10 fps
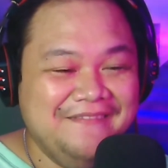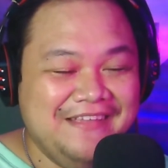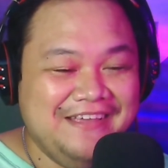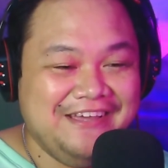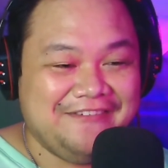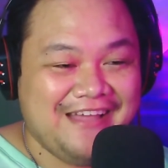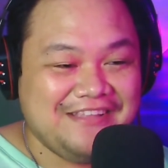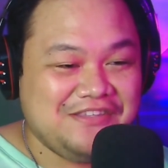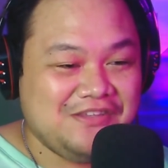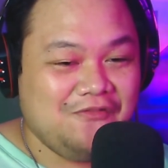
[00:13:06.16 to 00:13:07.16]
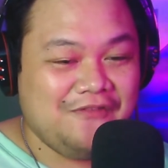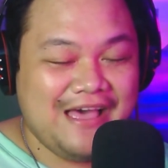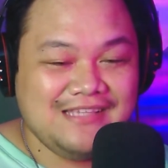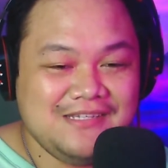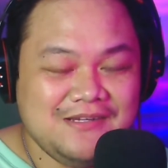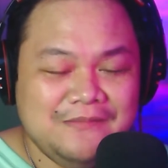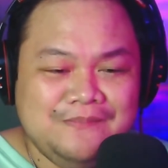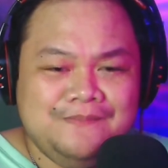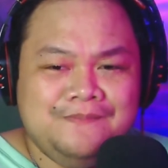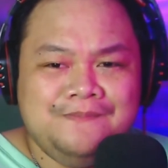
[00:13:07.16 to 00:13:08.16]
He ran so fast.
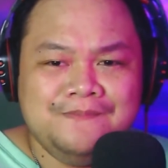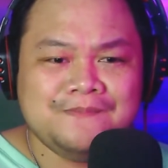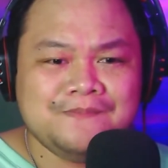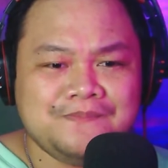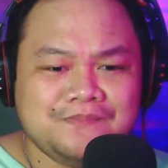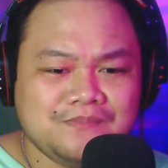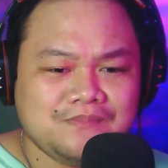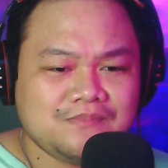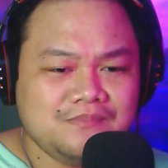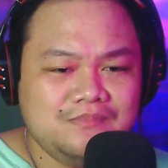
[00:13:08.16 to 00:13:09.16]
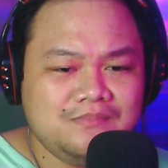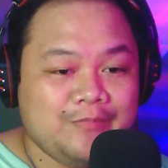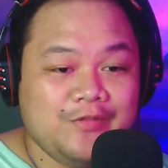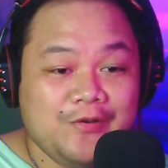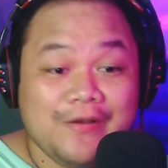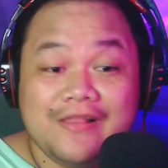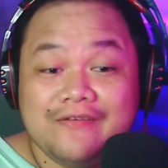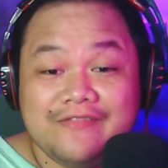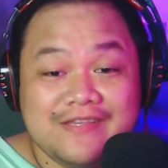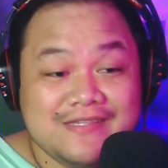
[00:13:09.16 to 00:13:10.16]
Oh, I
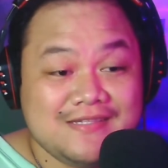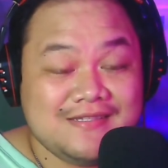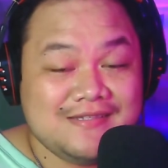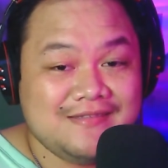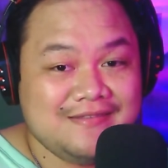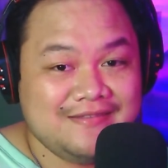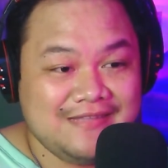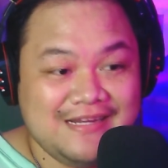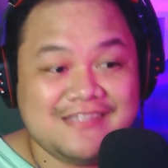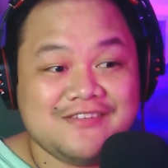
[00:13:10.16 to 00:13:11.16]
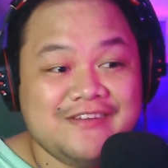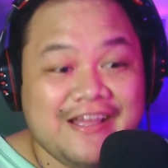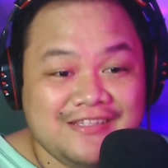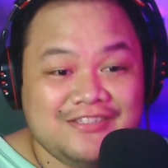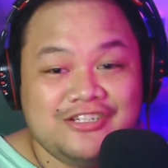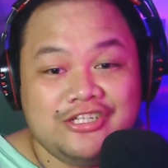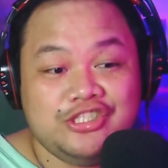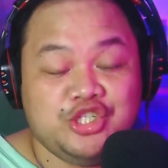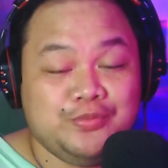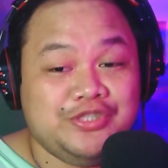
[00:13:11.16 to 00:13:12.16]
love this. That it's connected to the
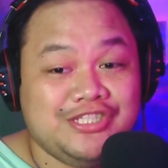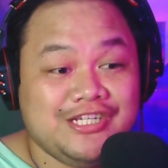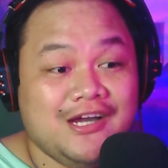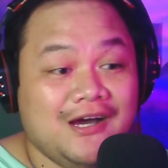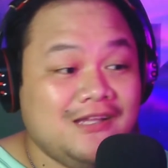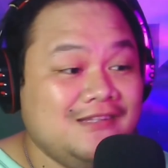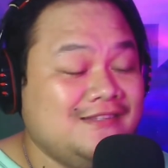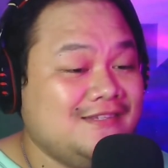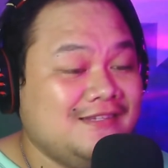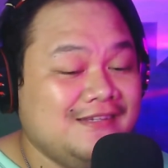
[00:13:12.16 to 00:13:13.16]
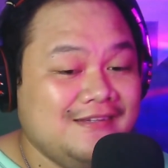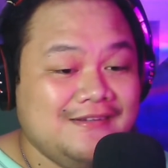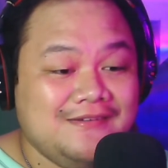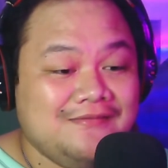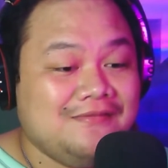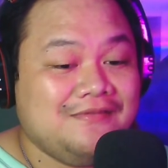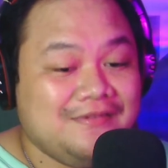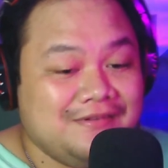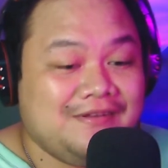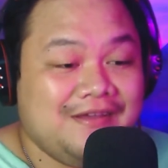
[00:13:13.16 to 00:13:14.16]
Egyptian gods.
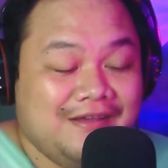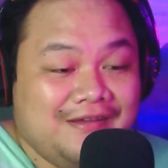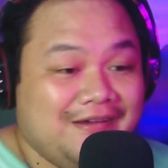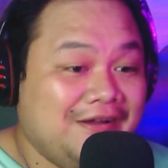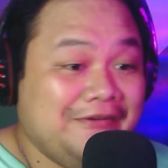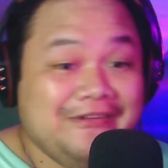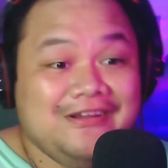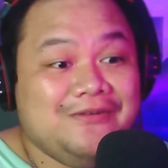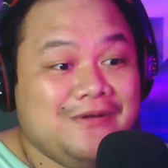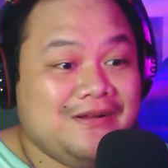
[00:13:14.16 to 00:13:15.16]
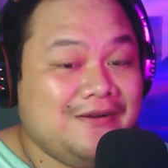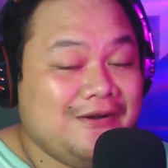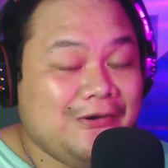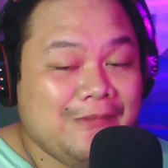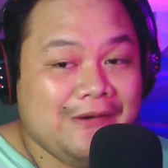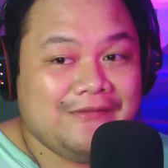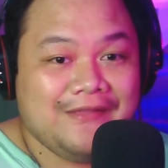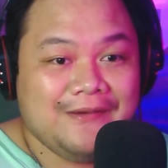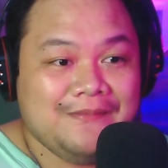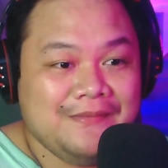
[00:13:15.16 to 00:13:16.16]
I really want to know about
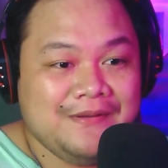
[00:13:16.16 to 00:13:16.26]
them.